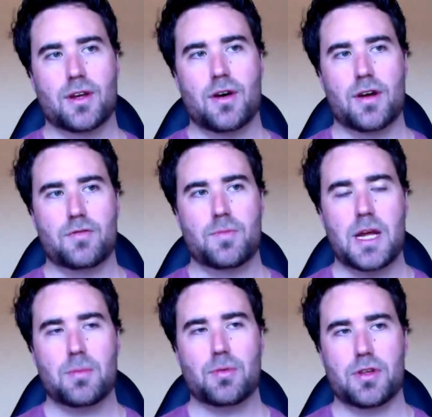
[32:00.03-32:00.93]
kind of
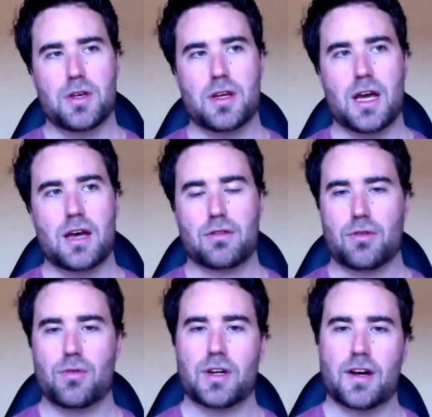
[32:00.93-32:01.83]
people that you get
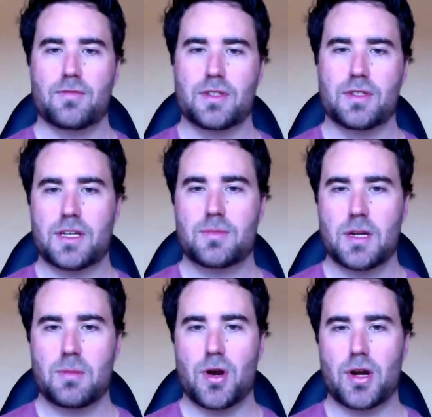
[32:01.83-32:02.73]
through a government
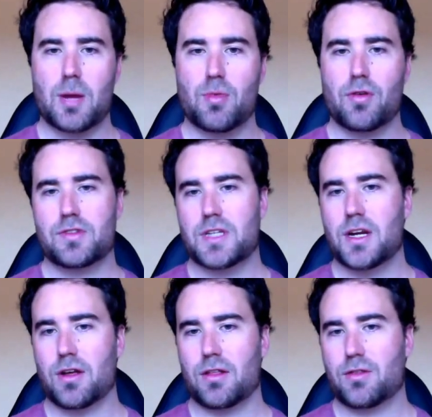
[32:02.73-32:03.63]
subsidy program are obviously
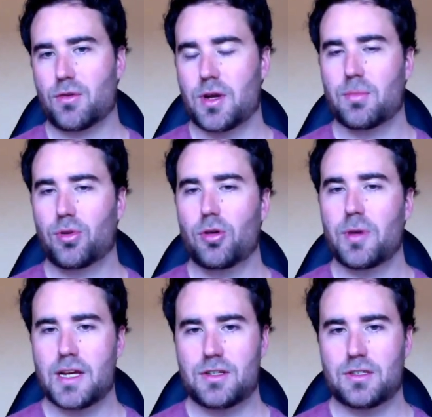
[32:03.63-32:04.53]
going through an
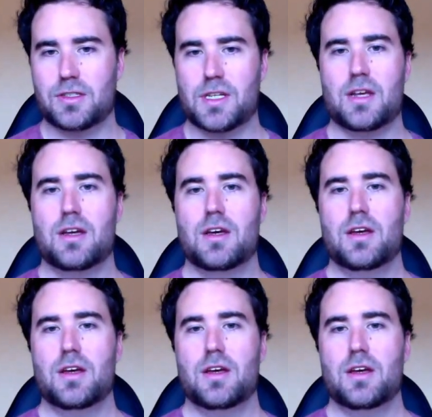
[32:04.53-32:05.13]
employment agency.